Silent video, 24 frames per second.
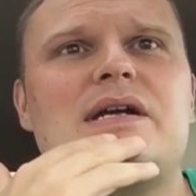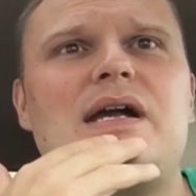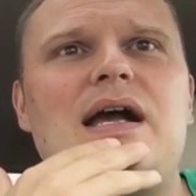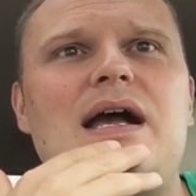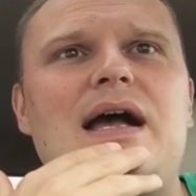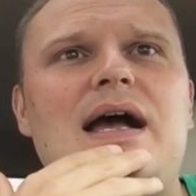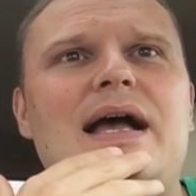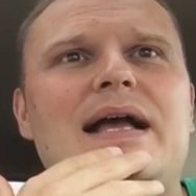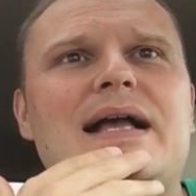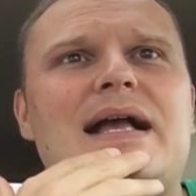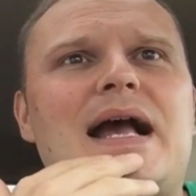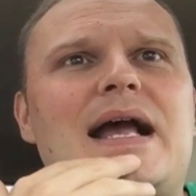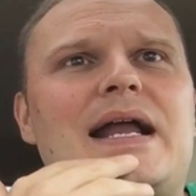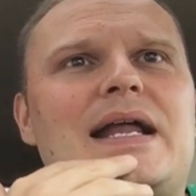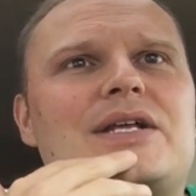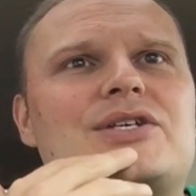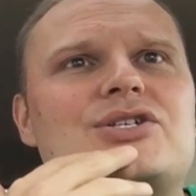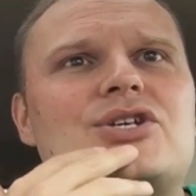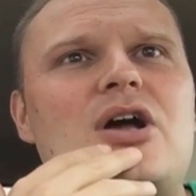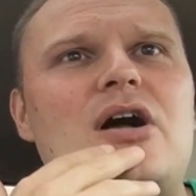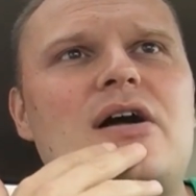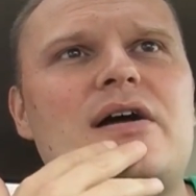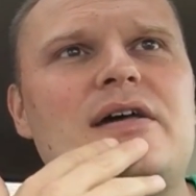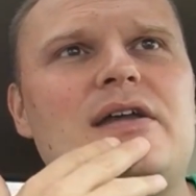Uh, I kind of
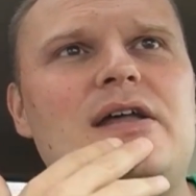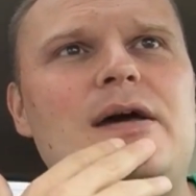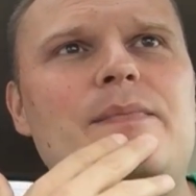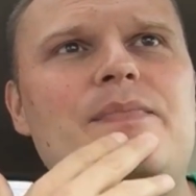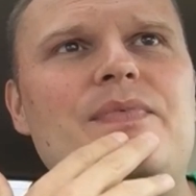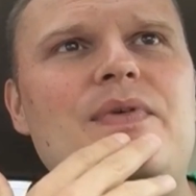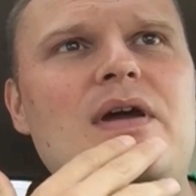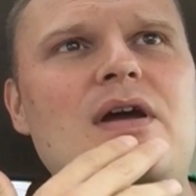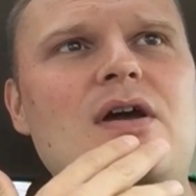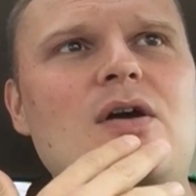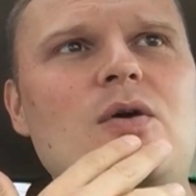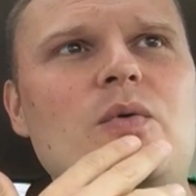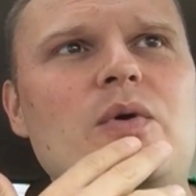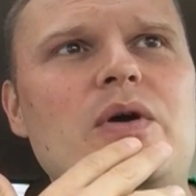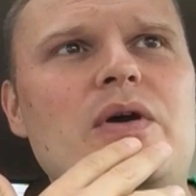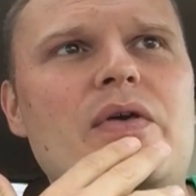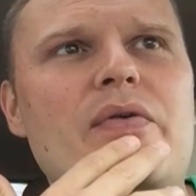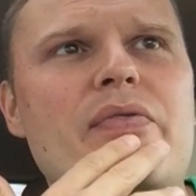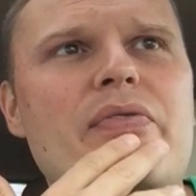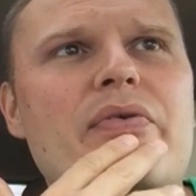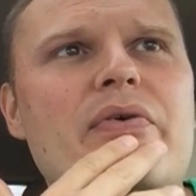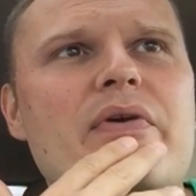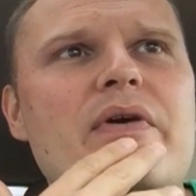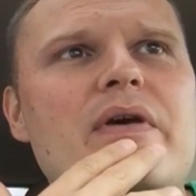chalk it up there with